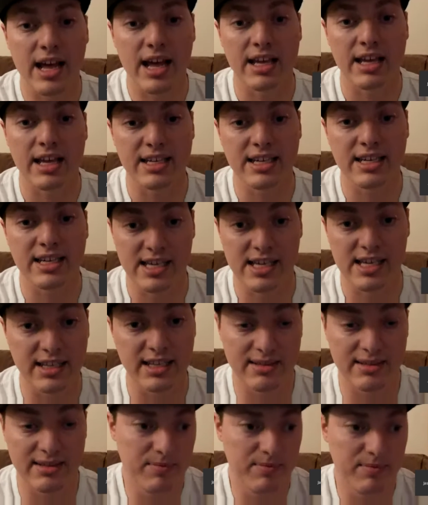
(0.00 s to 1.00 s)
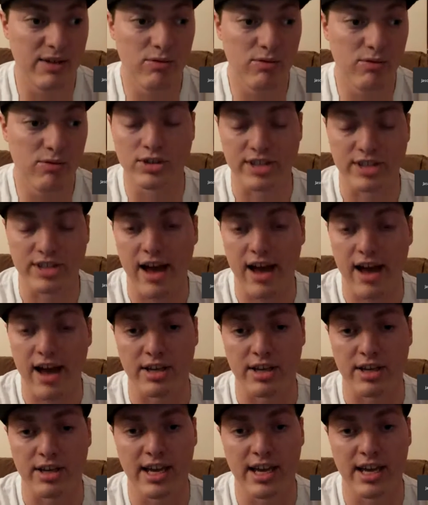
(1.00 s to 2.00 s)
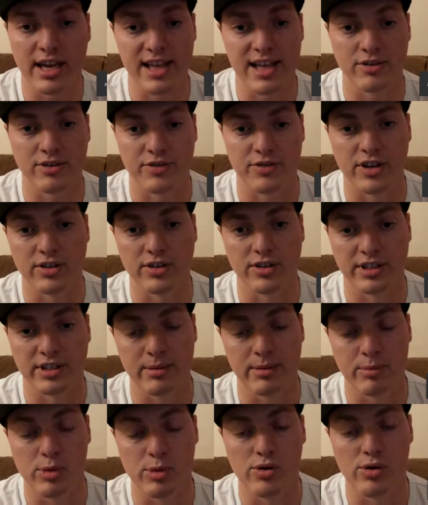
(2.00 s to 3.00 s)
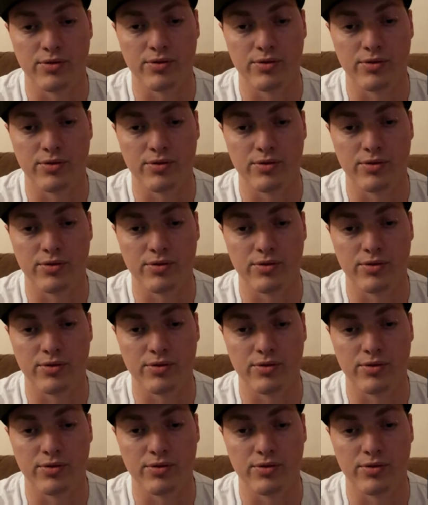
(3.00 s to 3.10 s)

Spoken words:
he rolls out. He gets down the field. He can move.